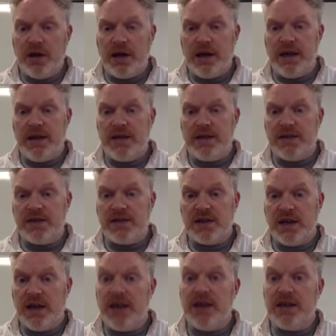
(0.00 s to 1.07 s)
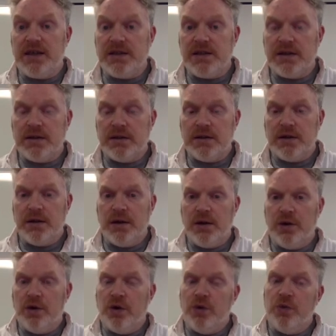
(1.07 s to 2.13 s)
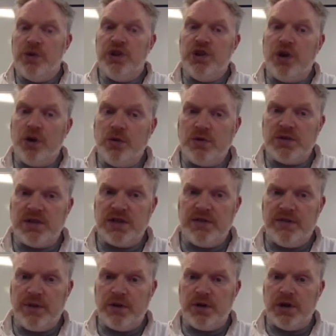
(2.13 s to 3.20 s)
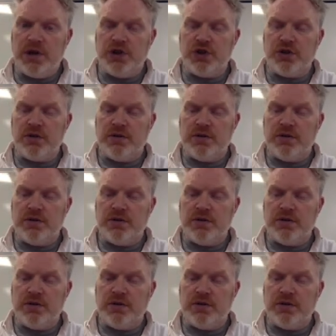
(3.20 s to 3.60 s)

is heat, we don't see foliation.